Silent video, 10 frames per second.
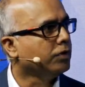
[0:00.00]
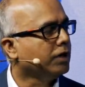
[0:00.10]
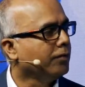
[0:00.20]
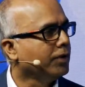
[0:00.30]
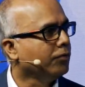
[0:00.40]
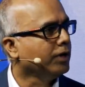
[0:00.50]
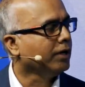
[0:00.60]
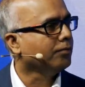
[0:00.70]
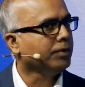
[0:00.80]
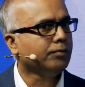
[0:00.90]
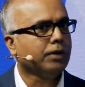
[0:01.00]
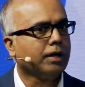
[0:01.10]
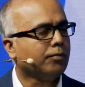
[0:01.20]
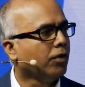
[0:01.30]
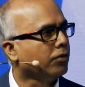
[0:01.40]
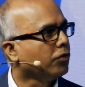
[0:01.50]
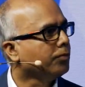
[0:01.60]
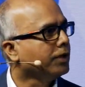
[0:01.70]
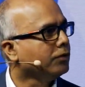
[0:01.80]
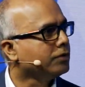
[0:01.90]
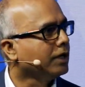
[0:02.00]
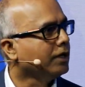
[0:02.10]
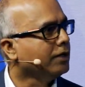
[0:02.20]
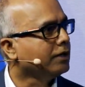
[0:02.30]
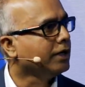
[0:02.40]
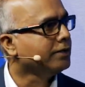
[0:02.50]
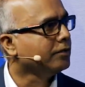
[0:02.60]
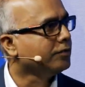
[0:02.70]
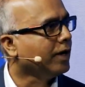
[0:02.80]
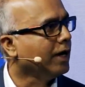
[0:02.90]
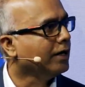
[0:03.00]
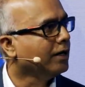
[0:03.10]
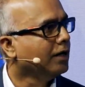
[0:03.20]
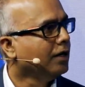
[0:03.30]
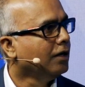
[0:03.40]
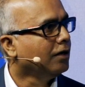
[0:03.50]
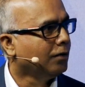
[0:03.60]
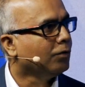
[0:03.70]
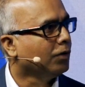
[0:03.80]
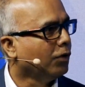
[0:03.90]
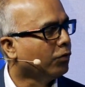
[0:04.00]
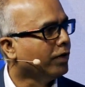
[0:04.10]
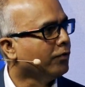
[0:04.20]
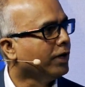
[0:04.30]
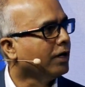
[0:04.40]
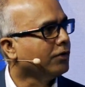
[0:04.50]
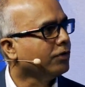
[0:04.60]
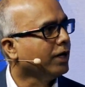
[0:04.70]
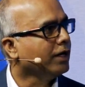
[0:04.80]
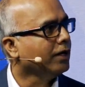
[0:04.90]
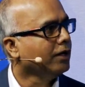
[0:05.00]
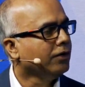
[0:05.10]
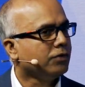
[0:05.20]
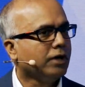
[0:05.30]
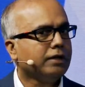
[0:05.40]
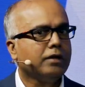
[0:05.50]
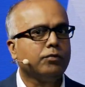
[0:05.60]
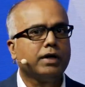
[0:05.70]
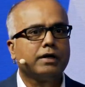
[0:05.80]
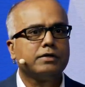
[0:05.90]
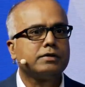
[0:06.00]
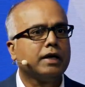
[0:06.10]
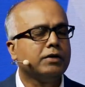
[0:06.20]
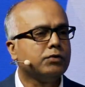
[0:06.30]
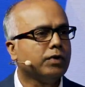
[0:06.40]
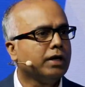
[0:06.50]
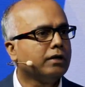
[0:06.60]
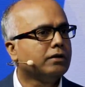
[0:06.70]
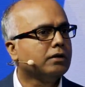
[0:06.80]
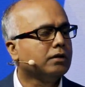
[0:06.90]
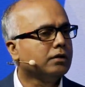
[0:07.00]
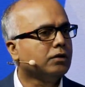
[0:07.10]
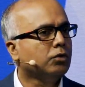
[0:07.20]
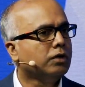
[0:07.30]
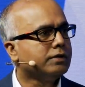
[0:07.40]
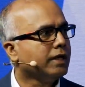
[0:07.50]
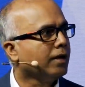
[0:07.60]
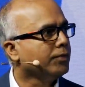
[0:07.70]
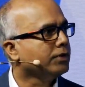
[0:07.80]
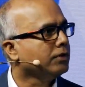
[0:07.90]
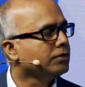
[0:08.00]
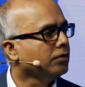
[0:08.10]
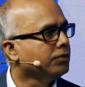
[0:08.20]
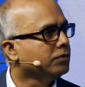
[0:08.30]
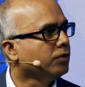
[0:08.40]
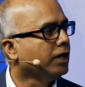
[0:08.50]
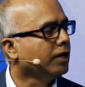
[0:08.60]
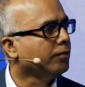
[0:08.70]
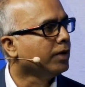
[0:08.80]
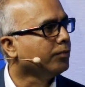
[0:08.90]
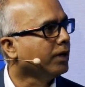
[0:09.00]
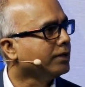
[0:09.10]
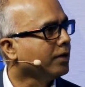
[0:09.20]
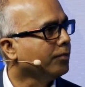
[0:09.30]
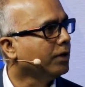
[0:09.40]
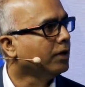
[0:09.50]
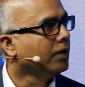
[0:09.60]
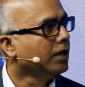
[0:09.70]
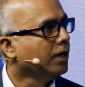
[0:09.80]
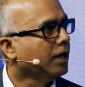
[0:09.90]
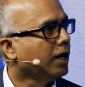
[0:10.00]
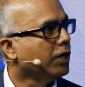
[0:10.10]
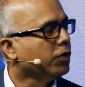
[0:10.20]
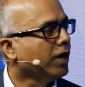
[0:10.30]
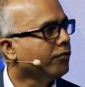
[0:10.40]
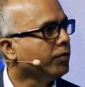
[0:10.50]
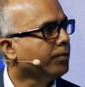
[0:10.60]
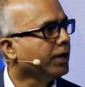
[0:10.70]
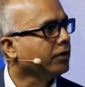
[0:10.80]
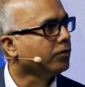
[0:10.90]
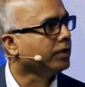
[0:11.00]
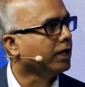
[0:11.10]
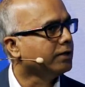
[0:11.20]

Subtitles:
I mean, we have people like Paul Krugman who said internet is a fad. Look where we are today. So I think we are at a stage where the Googles and Amazons of this world are being built up, and you have to be part of that.